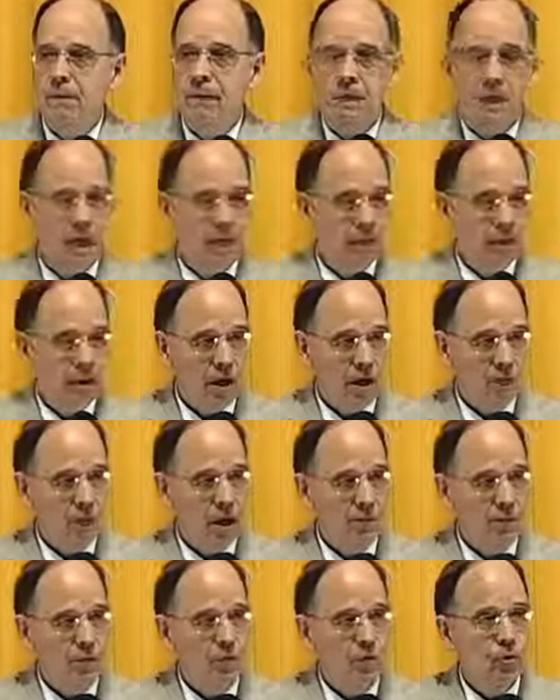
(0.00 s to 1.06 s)
Didn't have a lot of
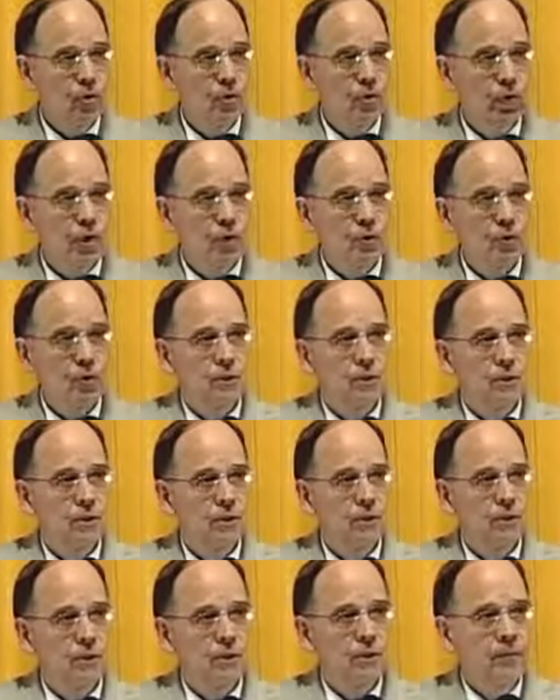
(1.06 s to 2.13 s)
opportunities,
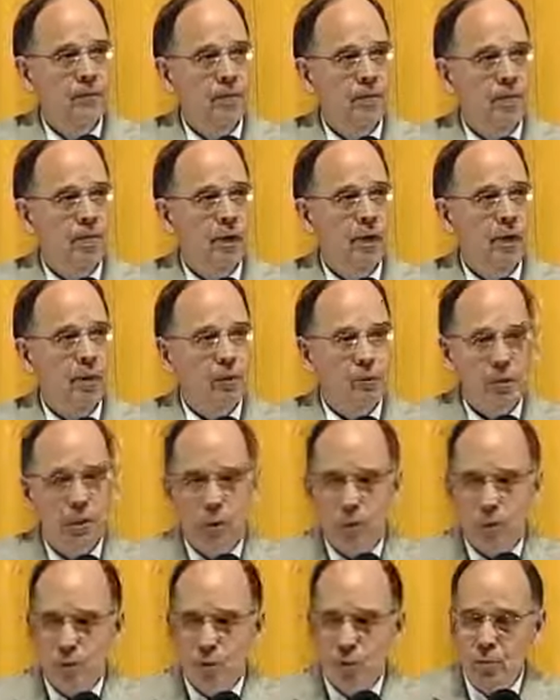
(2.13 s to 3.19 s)
but he was
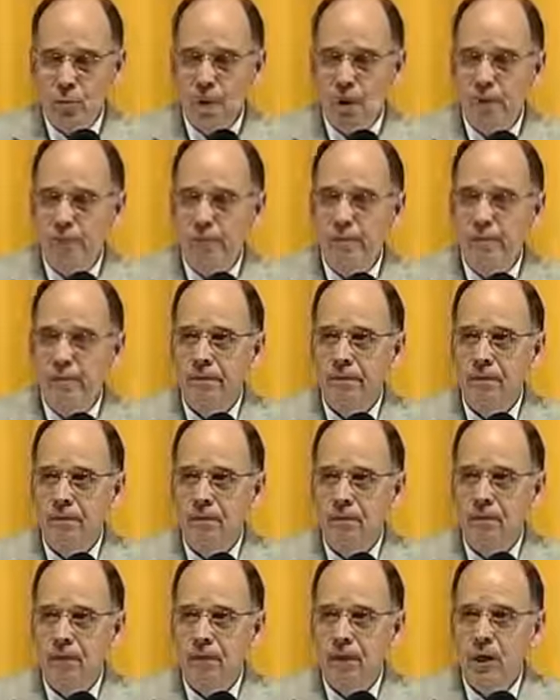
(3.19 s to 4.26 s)
smart.
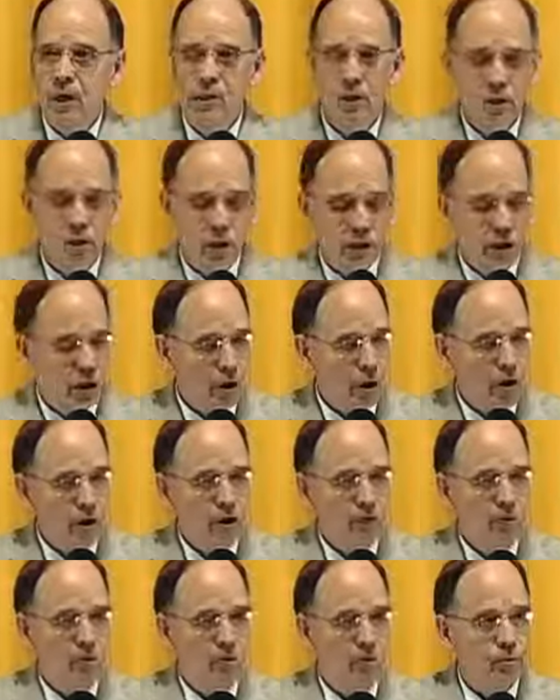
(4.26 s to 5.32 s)
And she
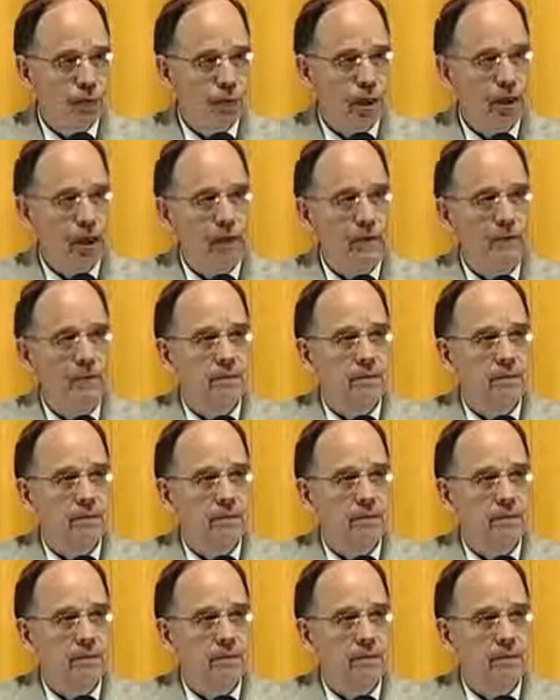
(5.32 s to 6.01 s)
encouraged him to read.